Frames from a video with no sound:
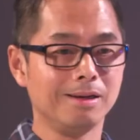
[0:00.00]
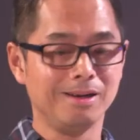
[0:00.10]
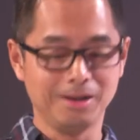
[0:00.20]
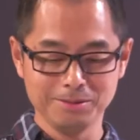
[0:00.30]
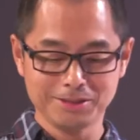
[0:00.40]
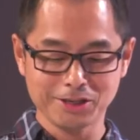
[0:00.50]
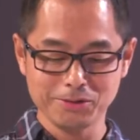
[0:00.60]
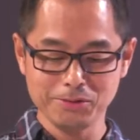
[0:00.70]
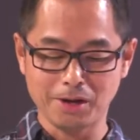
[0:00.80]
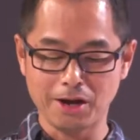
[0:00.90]
uh,
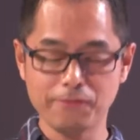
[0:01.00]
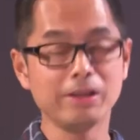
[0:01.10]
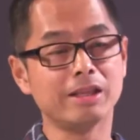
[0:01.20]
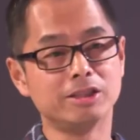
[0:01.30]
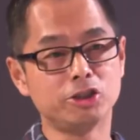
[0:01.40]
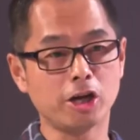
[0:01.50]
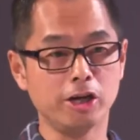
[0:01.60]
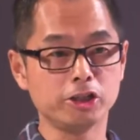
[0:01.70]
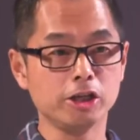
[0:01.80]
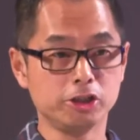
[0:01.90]
so I think the
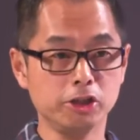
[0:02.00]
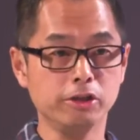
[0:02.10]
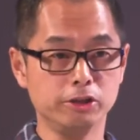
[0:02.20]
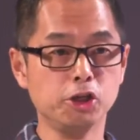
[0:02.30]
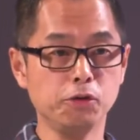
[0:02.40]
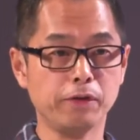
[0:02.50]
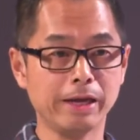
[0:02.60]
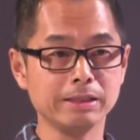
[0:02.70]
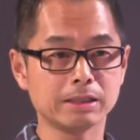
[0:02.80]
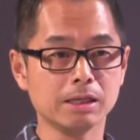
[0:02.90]
church should do two
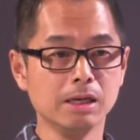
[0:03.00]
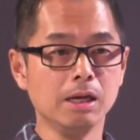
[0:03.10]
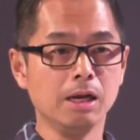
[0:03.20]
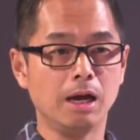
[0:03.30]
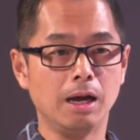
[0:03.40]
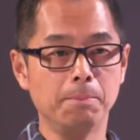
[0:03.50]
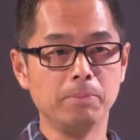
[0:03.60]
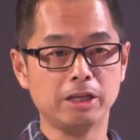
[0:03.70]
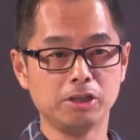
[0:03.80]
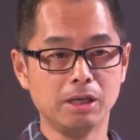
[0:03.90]
things. Um,
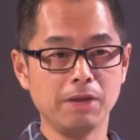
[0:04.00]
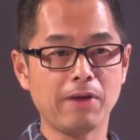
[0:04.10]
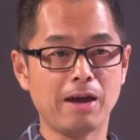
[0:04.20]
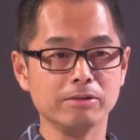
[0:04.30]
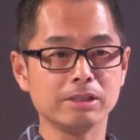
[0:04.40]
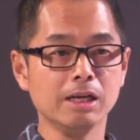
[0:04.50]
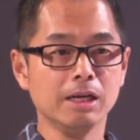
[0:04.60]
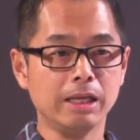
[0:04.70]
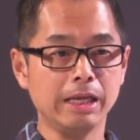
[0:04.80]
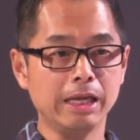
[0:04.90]
they should live out
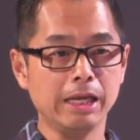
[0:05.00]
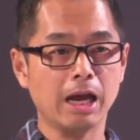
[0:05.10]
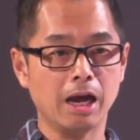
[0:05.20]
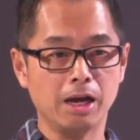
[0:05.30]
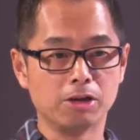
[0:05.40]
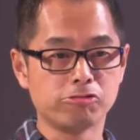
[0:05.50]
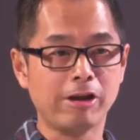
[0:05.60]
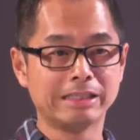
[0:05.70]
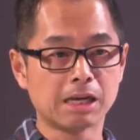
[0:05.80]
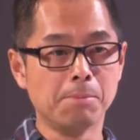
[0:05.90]
the uh,
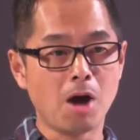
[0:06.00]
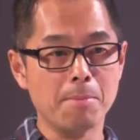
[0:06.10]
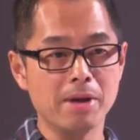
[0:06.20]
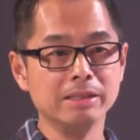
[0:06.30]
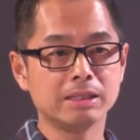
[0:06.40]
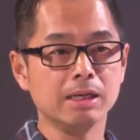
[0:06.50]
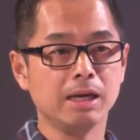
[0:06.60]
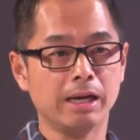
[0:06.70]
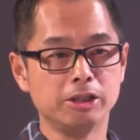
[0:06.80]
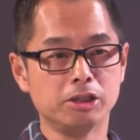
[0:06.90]
Great Commandment
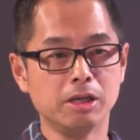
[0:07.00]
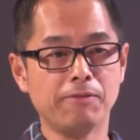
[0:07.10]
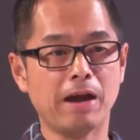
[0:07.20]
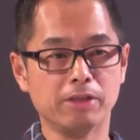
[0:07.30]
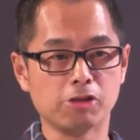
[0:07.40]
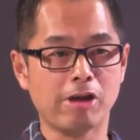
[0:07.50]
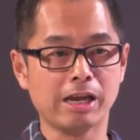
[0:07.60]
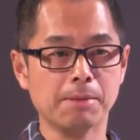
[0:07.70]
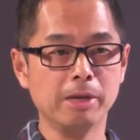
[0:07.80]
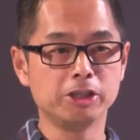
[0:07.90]
and they should live out the Great
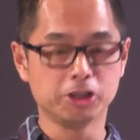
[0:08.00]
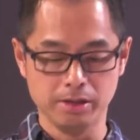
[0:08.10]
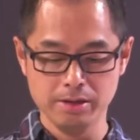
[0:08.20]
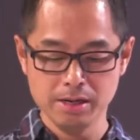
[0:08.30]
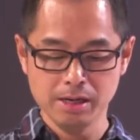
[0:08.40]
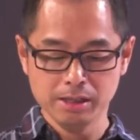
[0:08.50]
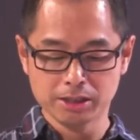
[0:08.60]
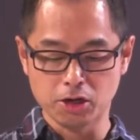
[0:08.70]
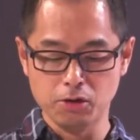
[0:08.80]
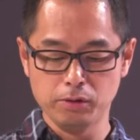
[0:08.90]
Commission.
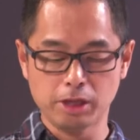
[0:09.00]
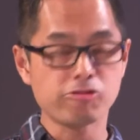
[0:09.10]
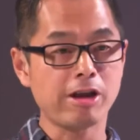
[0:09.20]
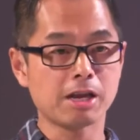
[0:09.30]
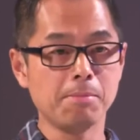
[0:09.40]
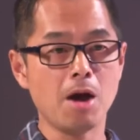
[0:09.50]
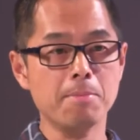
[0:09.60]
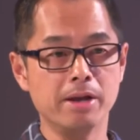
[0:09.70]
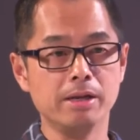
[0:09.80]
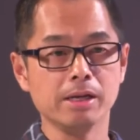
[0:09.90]
So the Great
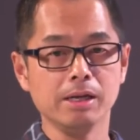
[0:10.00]
Commandment